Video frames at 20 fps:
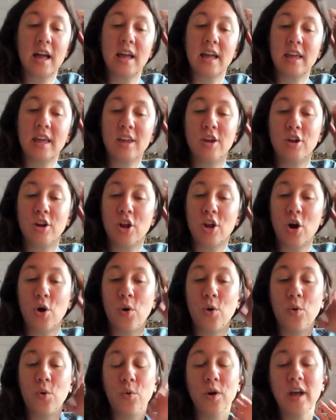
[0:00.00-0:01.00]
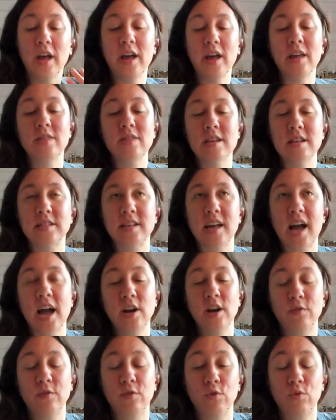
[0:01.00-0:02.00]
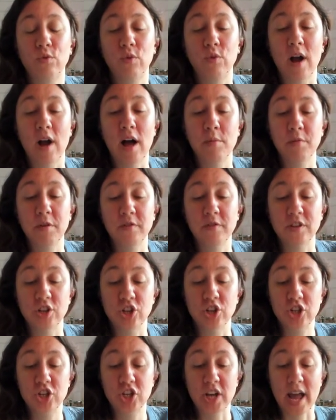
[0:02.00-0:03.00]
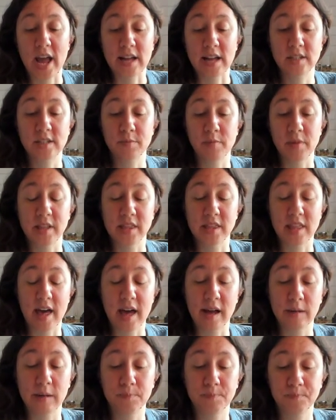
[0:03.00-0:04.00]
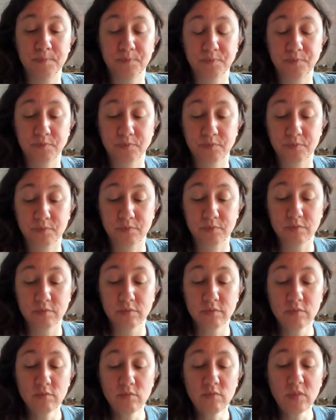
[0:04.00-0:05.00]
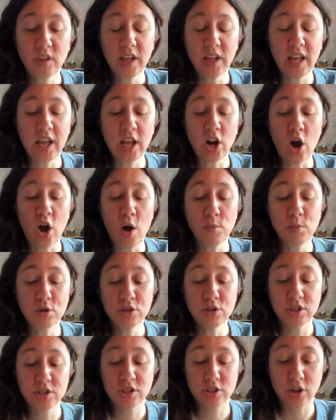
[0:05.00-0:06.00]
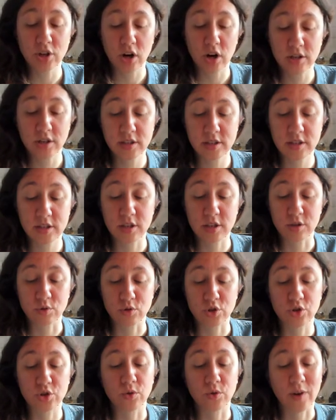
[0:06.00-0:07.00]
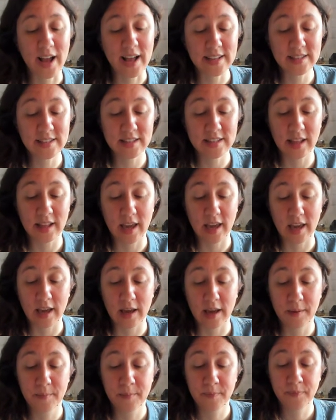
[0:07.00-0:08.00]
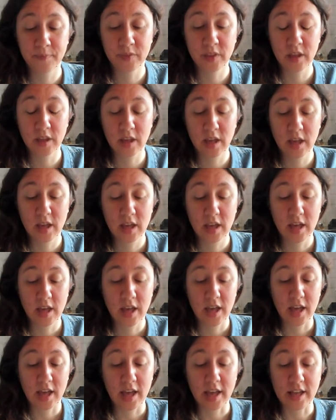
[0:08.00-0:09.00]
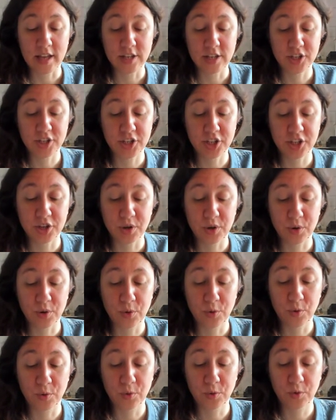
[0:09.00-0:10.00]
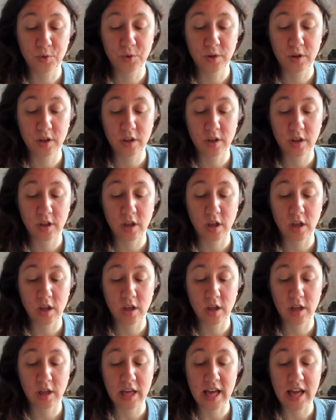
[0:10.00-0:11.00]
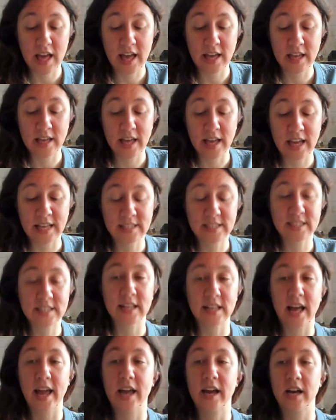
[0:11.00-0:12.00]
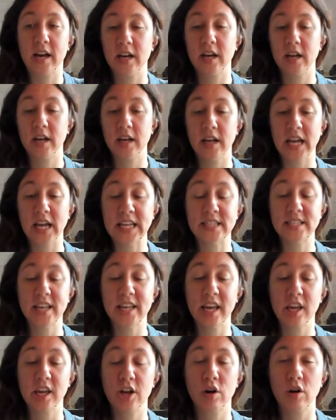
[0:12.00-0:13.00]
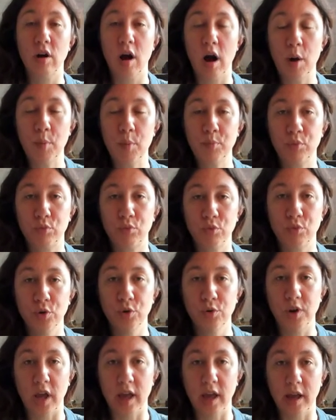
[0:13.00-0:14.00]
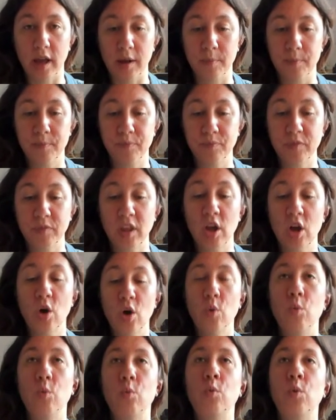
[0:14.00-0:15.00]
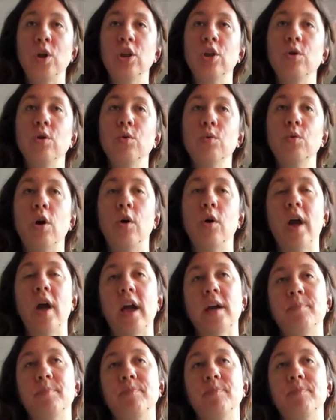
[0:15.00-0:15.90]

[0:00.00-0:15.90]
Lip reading: you know, in this kind of realm of enchantment that it almost starts to translate into it's like you're uprooting when you okay,